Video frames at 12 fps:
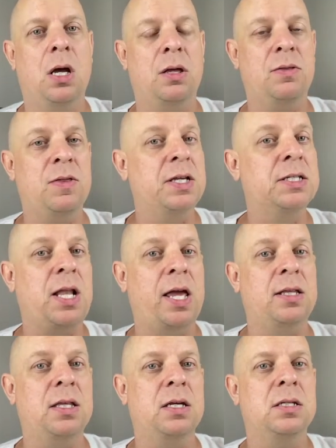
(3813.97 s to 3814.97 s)
things
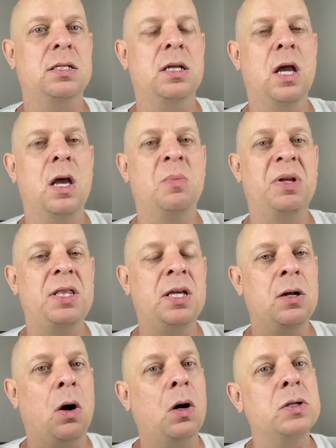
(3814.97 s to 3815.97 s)
like this. But
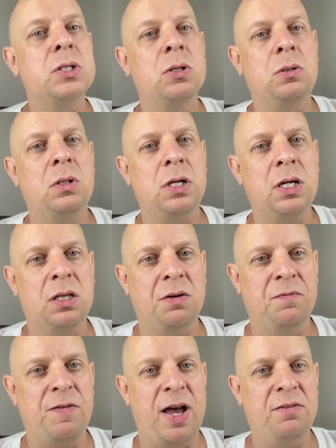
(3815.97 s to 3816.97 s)
then also look at the
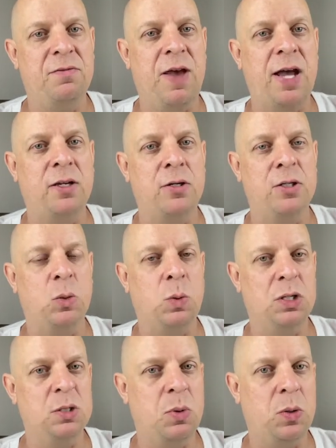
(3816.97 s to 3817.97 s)
5 factors of
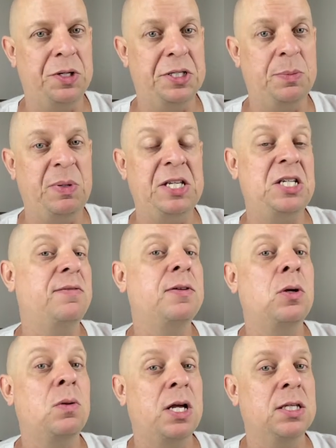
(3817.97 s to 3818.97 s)
well-spoken speech. Even
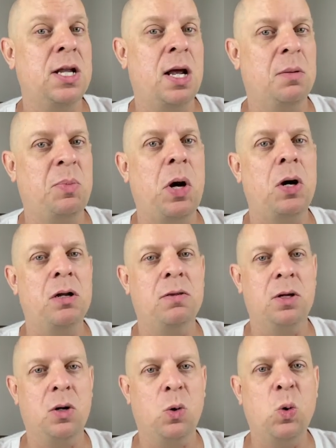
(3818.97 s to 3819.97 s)
though that's not a part of
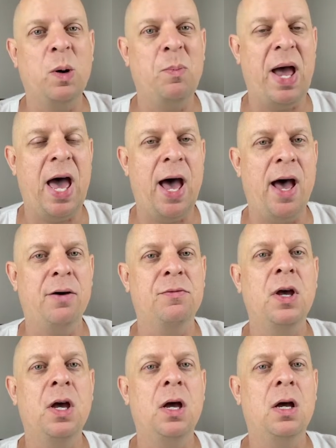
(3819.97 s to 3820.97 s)
the core path
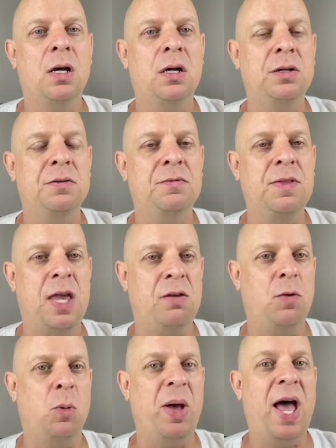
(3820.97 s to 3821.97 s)
of the
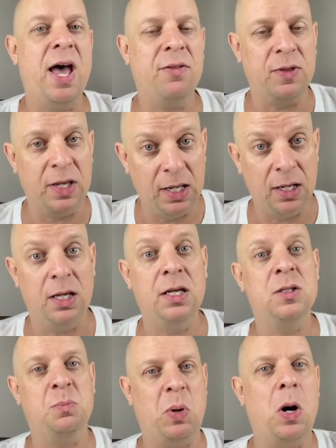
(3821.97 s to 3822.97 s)
Eightfold Path, it
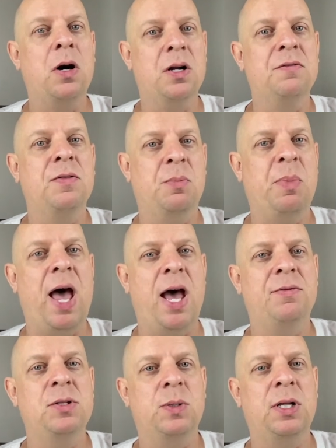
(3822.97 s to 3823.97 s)
is part of the
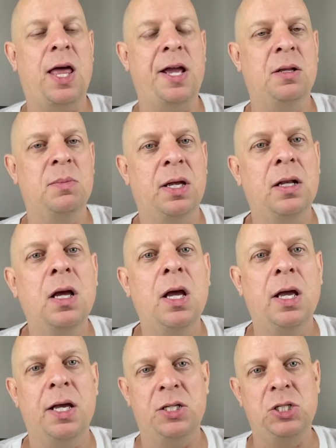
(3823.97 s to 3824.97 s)
path to enlightenment.
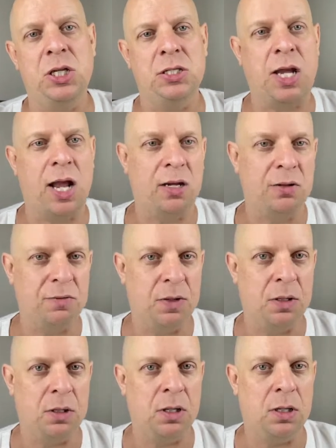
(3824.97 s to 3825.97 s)
It's just kind of
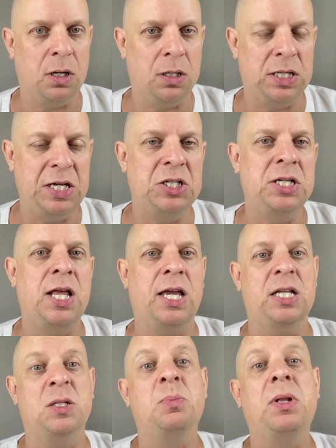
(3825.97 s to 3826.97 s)
a teaching that
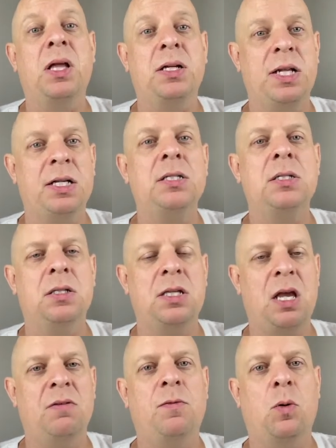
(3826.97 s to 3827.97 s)
gets plugged into
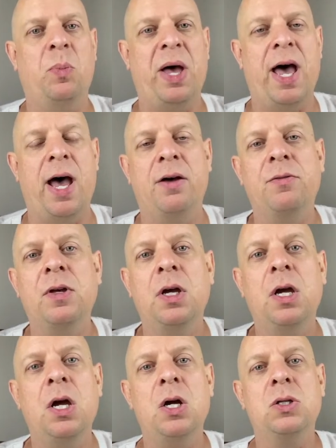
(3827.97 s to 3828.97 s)
the Eightfold Path.
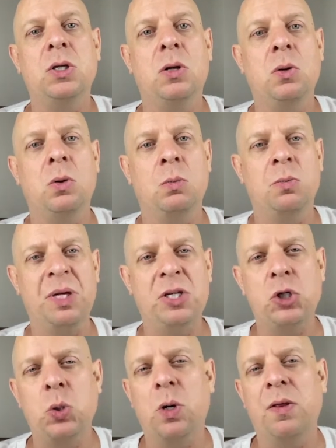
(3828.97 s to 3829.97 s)
So be
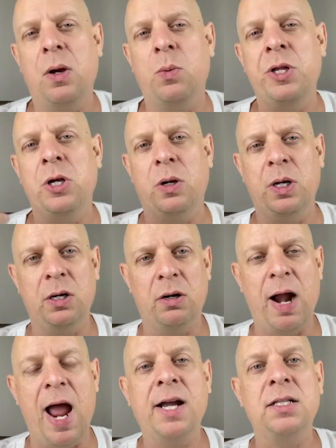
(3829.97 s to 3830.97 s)
sure that when you're
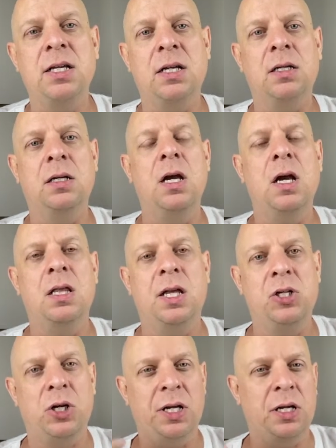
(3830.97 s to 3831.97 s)
interacting,
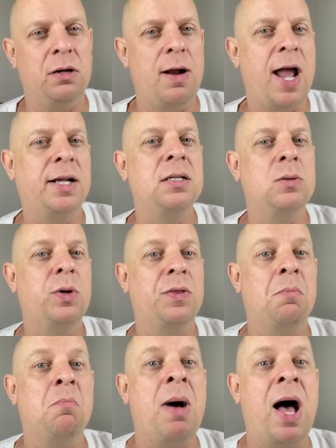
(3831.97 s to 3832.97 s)
that you're interacting with
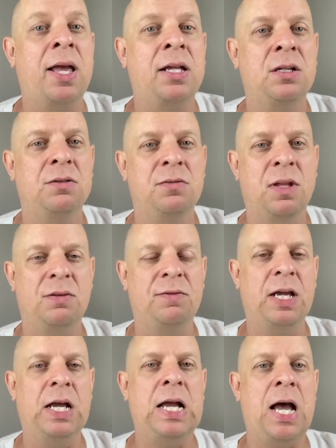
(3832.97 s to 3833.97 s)
a mind of
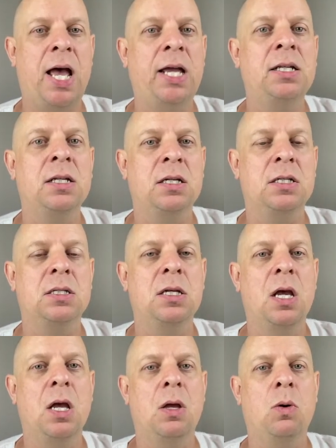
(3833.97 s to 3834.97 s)
loving kindness
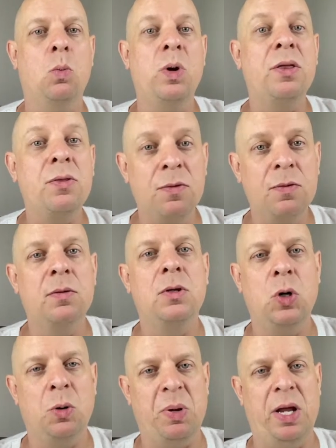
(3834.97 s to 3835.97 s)
with
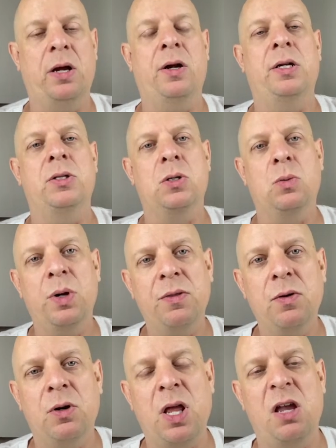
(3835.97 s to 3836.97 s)
your parents or
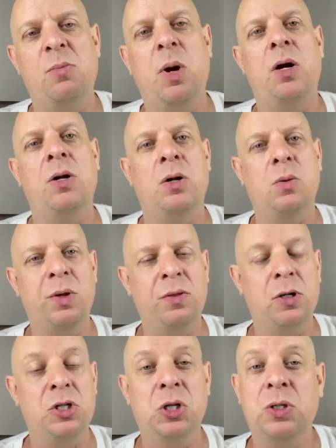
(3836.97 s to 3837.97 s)
with your life partner or
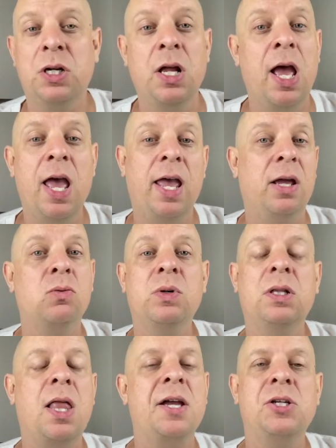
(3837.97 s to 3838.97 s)
with your children, and
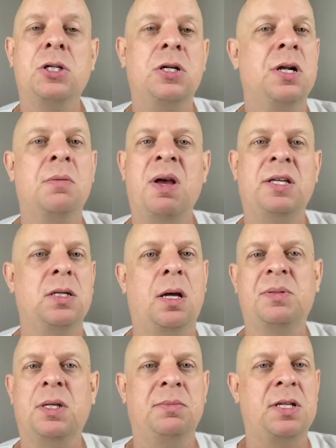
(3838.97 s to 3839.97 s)
realize you're going to mess
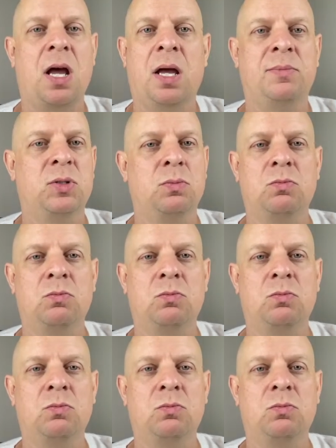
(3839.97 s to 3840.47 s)
up sometimes.